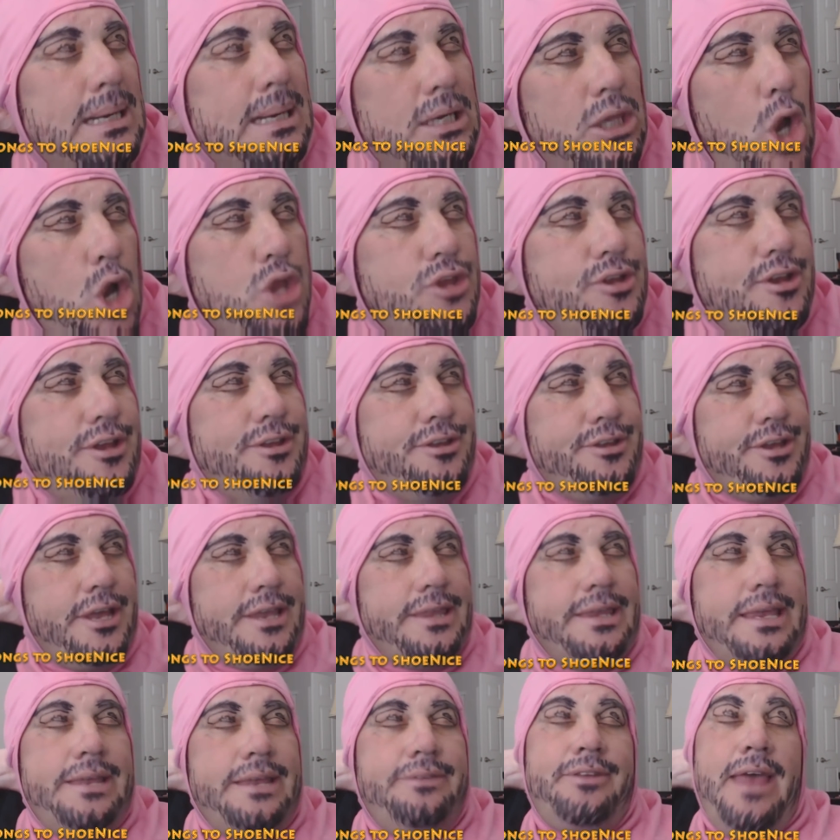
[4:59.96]
My
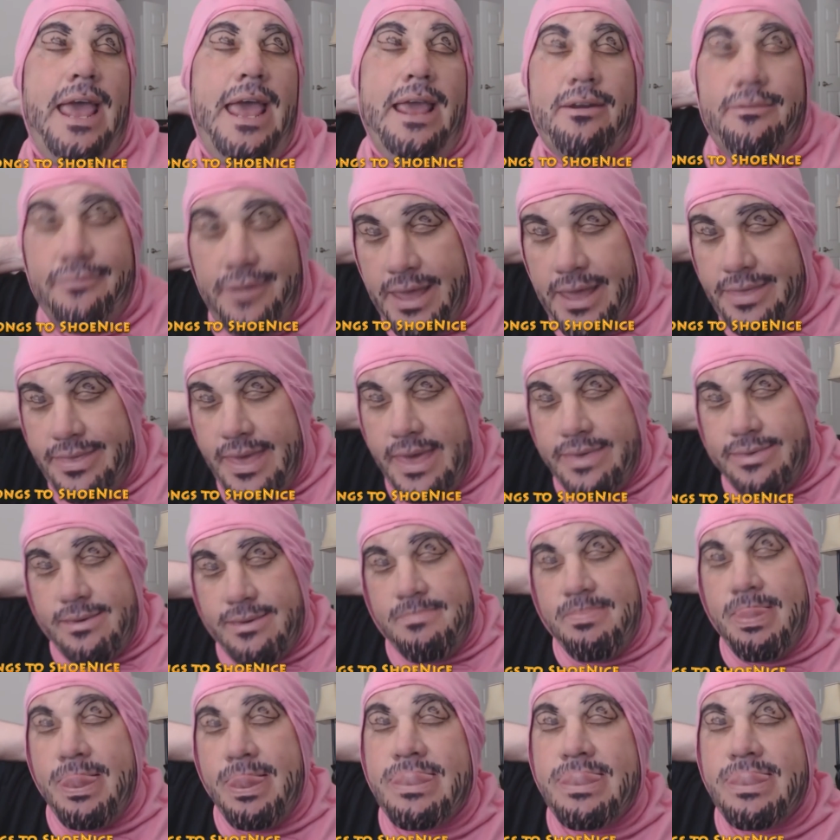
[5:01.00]
chin-chin needs sacrifices.